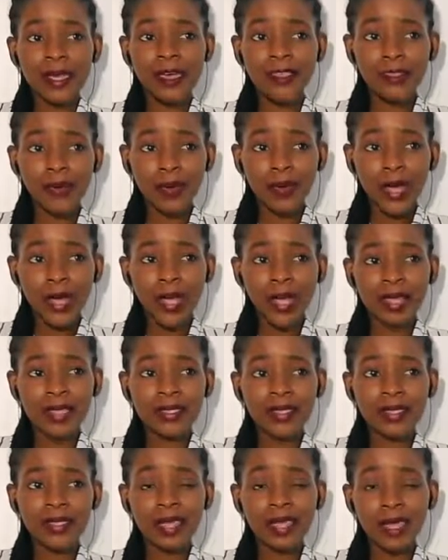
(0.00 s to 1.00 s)

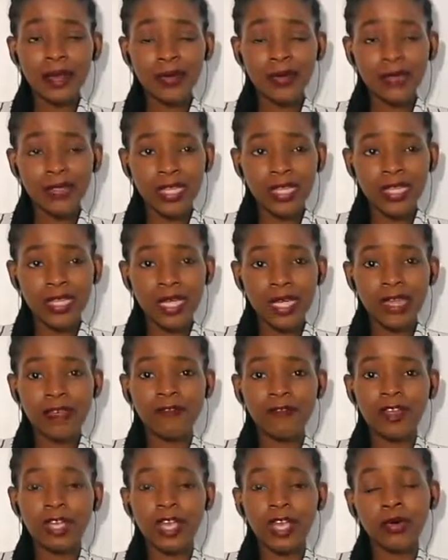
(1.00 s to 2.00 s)
Otherwise, at the end of the day,
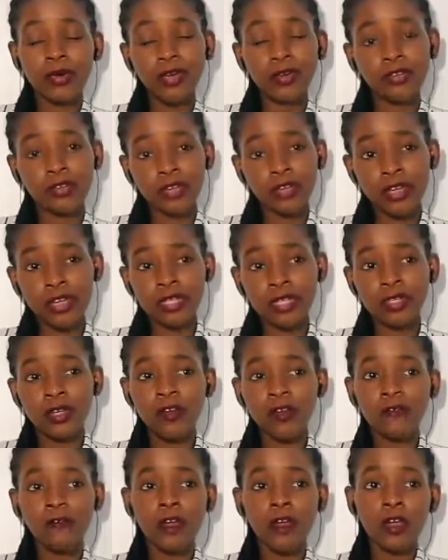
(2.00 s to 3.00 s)
if you can control
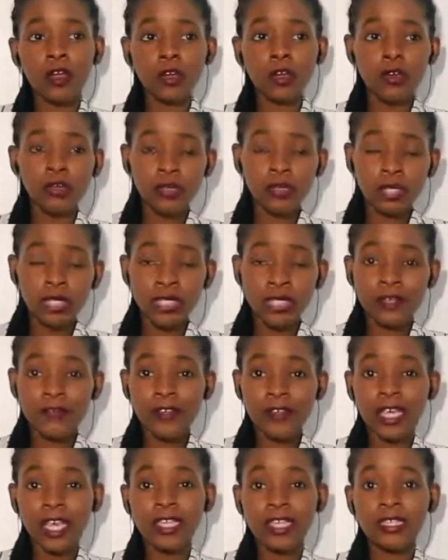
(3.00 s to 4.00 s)
yourself, good.
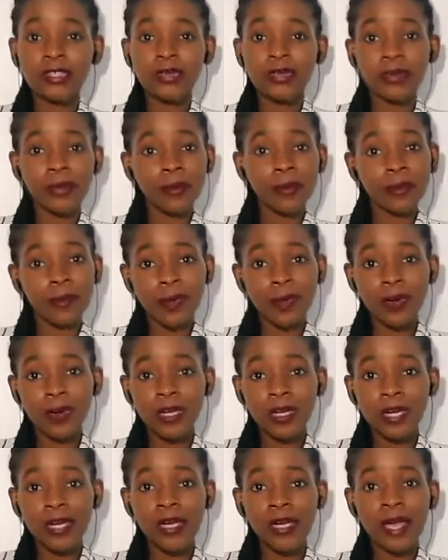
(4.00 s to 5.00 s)
If you can still remember
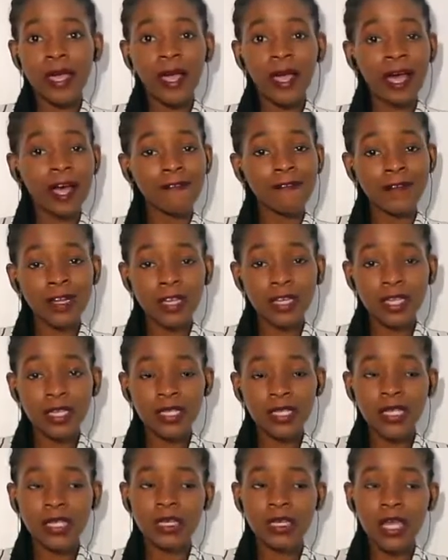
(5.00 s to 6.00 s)
God after
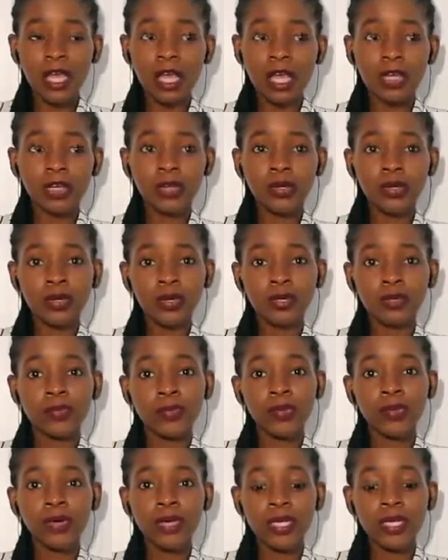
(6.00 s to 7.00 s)
your sin, good
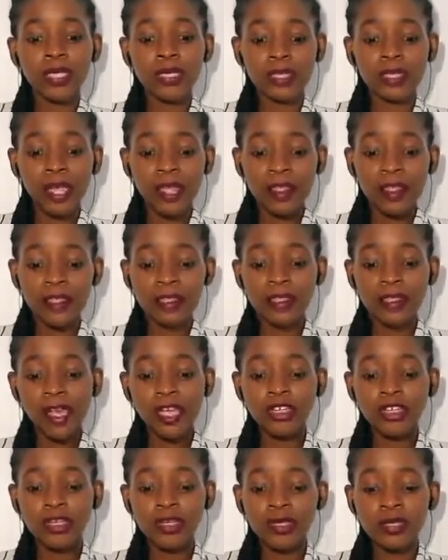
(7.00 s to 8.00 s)
because
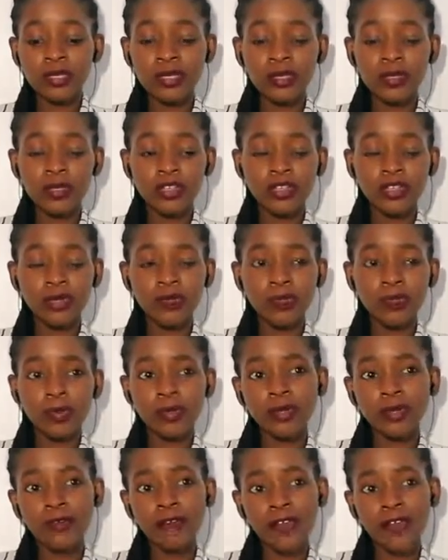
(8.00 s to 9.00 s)
that should, should
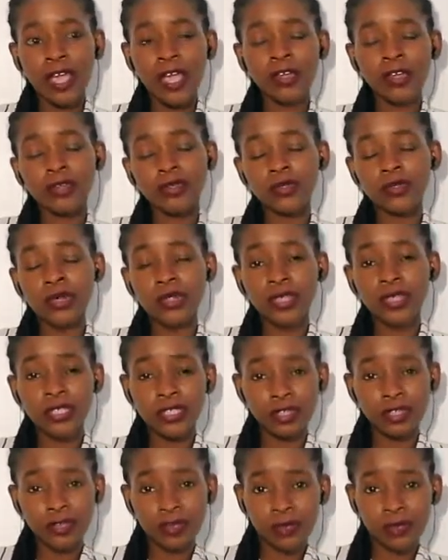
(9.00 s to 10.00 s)
put fear in you. Not
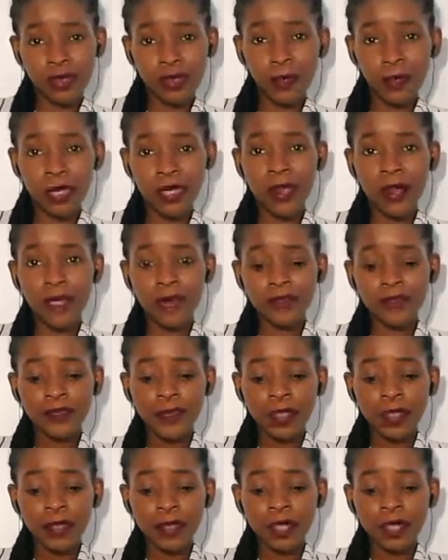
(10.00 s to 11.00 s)
that you should fear, but
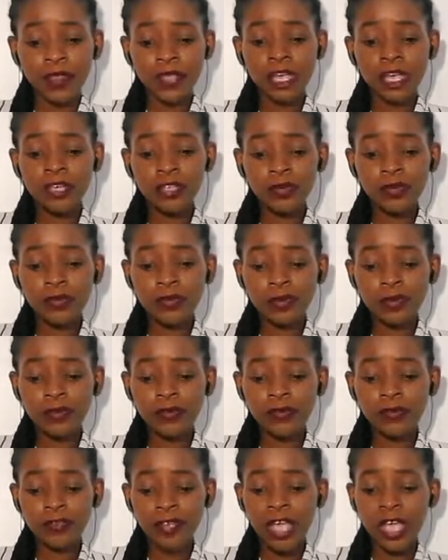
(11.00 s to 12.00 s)
that should
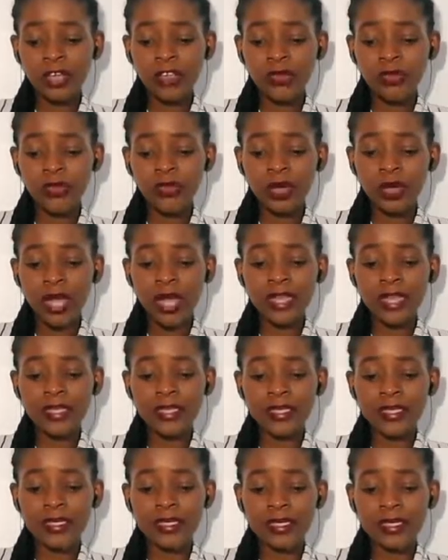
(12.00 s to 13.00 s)
put fear in you
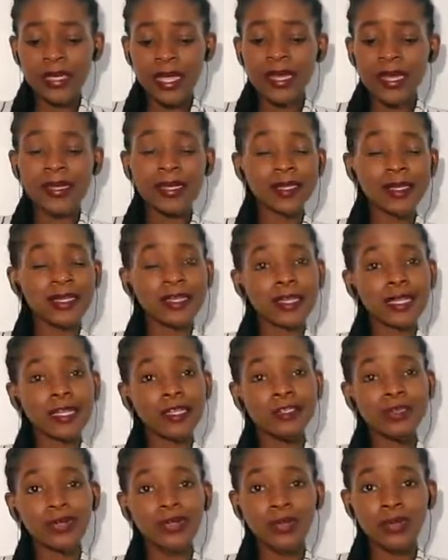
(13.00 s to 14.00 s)
and at least
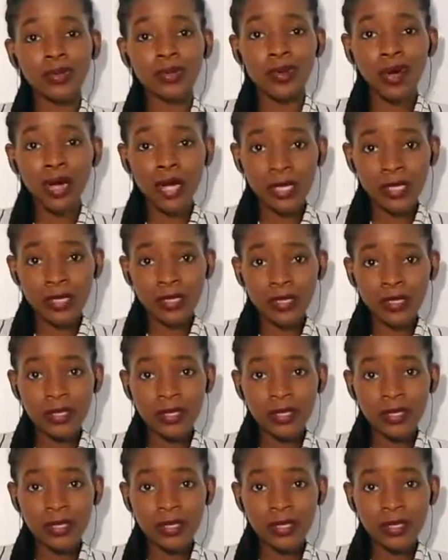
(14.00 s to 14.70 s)
lead you to God.